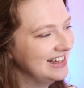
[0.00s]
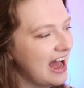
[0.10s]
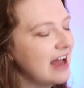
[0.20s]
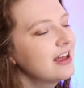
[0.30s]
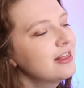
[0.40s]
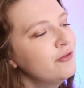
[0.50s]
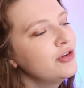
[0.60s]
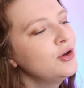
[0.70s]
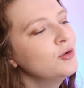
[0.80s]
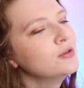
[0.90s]
I get the
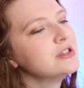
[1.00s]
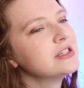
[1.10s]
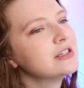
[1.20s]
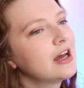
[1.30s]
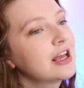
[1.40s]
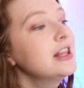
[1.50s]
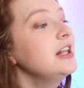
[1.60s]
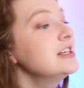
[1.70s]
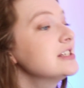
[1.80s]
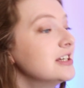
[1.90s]
views. I get the
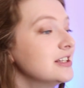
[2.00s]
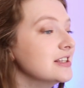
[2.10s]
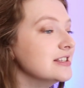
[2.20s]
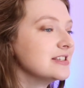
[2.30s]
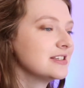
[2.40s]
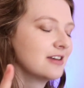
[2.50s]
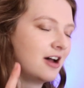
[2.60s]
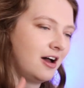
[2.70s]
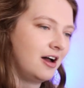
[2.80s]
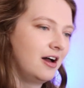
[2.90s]
listens.
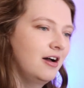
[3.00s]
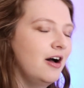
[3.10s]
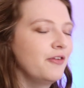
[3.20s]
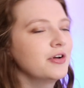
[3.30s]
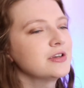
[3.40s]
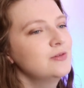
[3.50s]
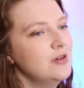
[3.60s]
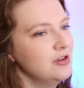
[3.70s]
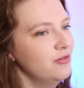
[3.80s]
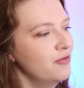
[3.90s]
Oh, I've got to
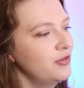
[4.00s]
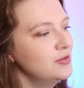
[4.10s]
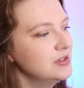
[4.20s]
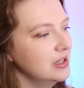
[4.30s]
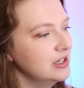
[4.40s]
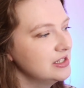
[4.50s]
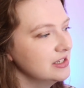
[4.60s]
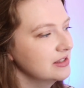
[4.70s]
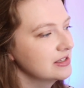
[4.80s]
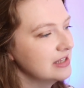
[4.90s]
switch it from views to
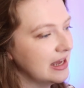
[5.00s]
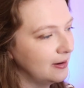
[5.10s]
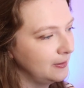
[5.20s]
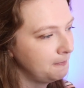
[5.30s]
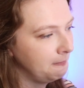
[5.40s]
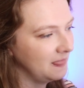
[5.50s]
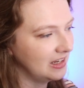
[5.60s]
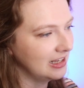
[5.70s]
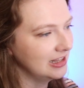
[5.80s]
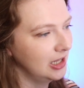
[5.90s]
listens now. I
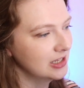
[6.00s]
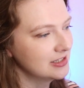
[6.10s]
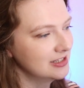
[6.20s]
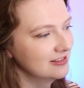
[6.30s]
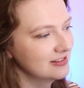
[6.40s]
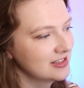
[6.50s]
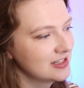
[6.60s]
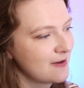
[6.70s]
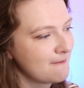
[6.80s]
get the listens.